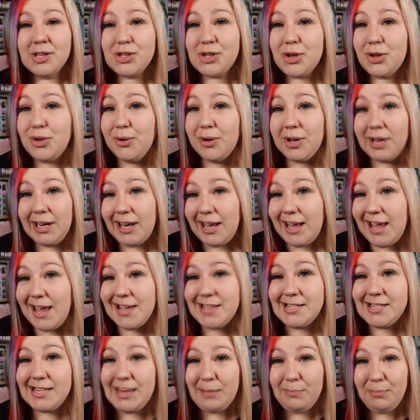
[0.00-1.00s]
so you can
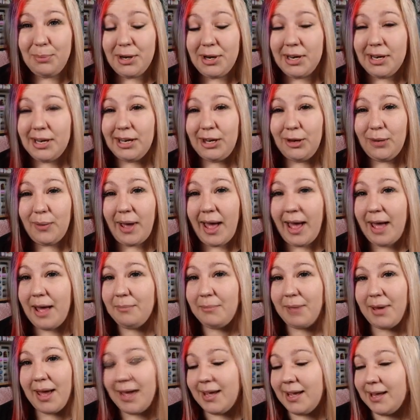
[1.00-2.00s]
easily put it in your
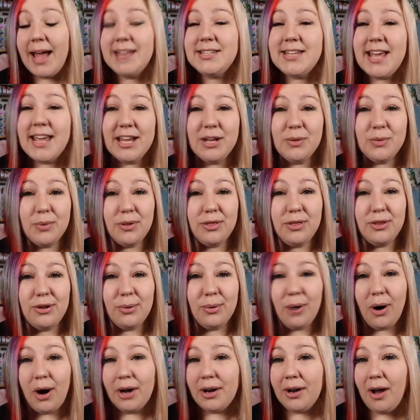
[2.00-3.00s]
handbag and take it with
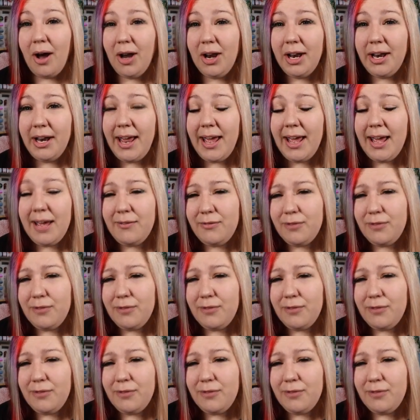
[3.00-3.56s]
you on holiday